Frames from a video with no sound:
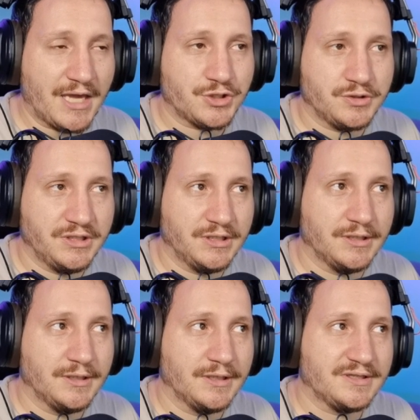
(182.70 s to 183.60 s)
actually
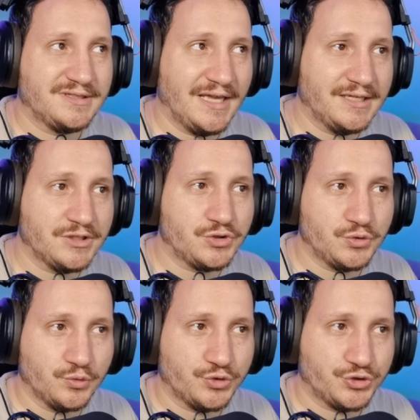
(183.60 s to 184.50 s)
tended
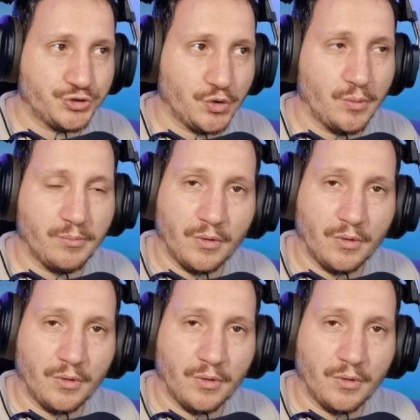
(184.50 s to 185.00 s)
to show